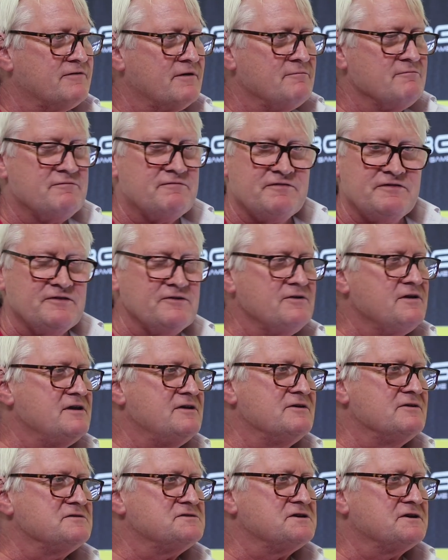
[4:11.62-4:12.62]
from 30
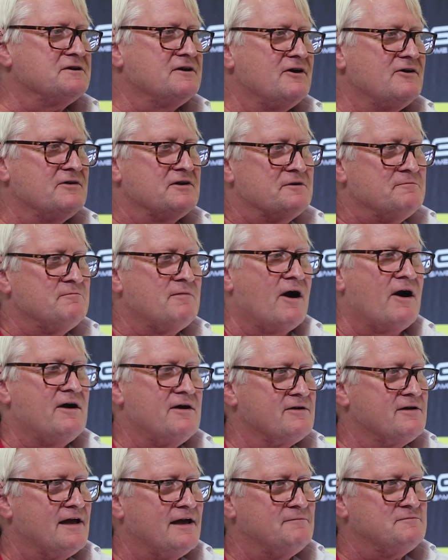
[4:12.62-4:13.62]
years ago and a
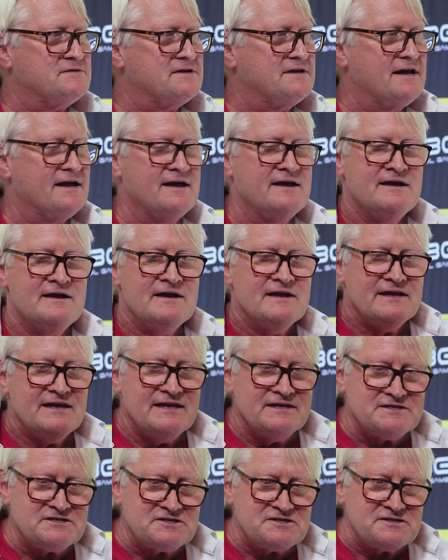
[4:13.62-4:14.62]
Mario game today
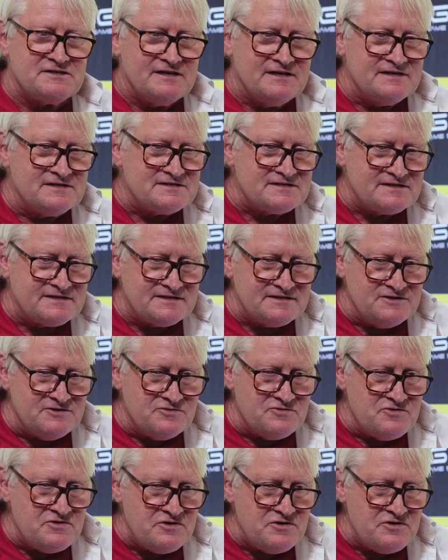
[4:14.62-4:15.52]
is, is you